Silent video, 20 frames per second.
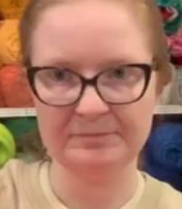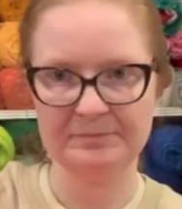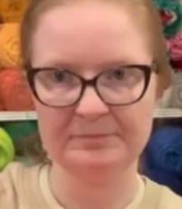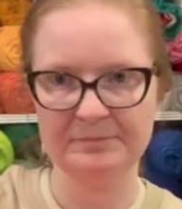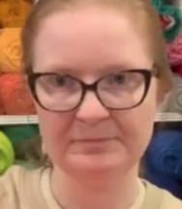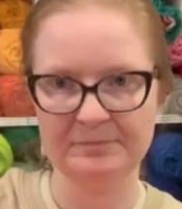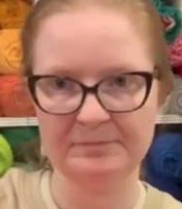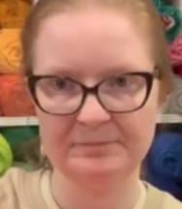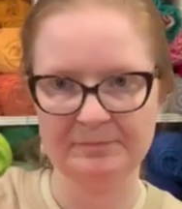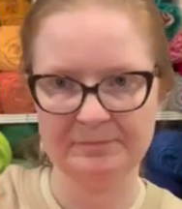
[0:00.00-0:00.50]

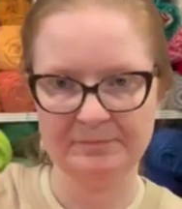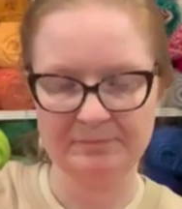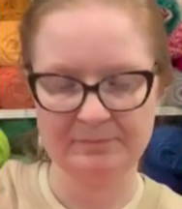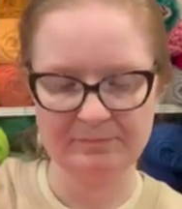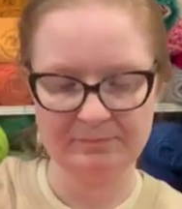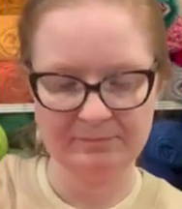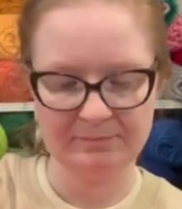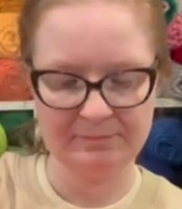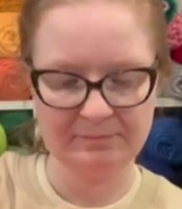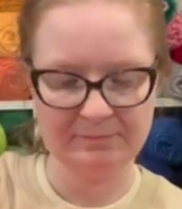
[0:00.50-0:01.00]

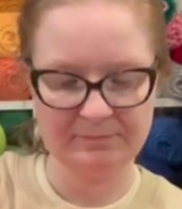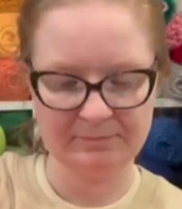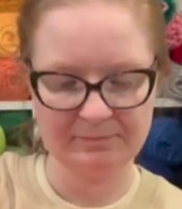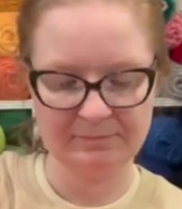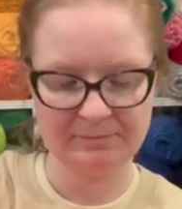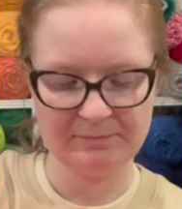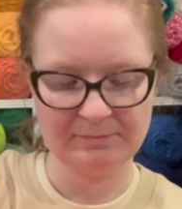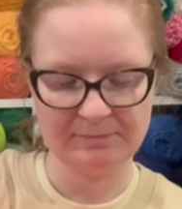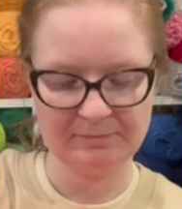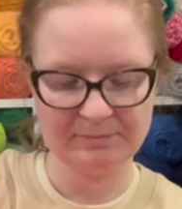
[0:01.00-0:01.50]

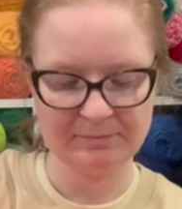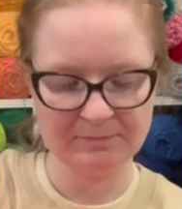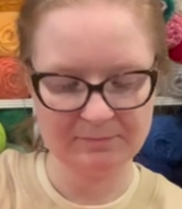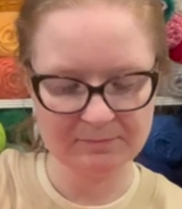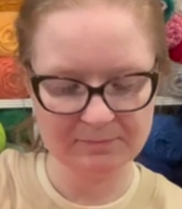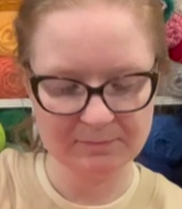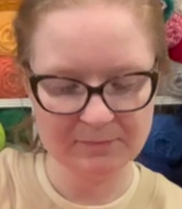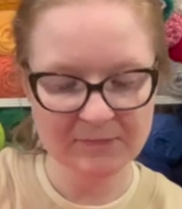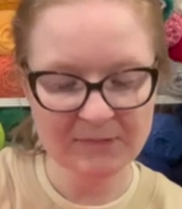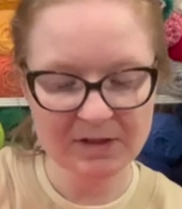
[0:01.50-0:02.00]

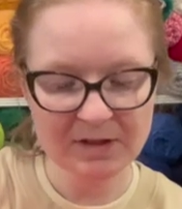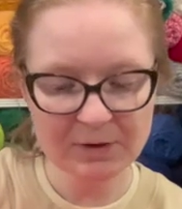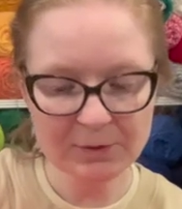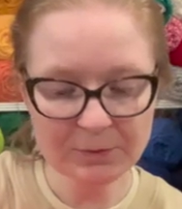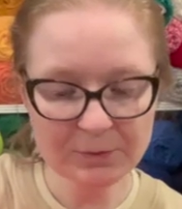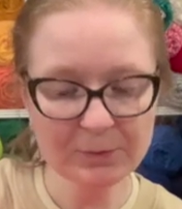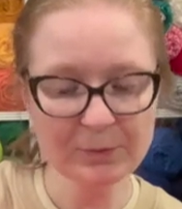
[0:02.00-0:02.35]
(no one is talking)